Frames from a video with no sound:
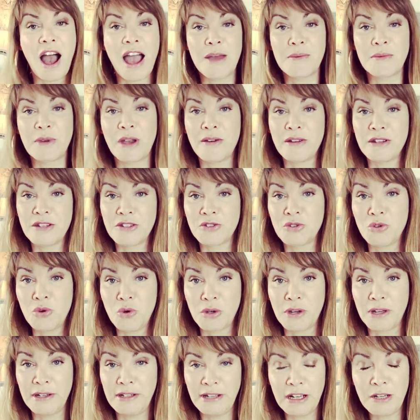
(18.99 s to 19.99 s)
I'm going to
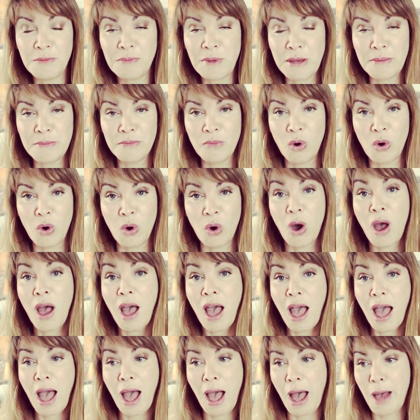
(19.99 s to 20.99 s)
talk a little bit more
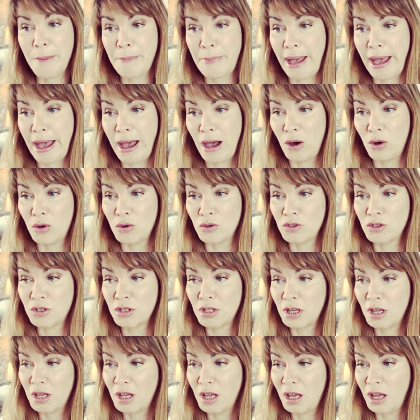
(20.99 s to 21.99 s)

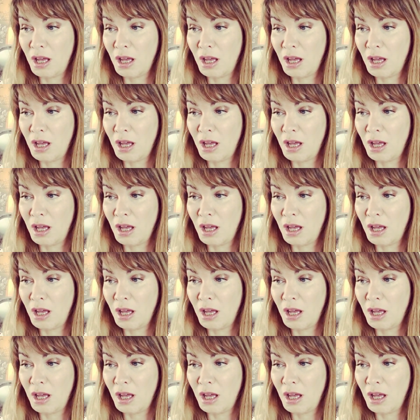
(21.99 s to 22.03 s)
about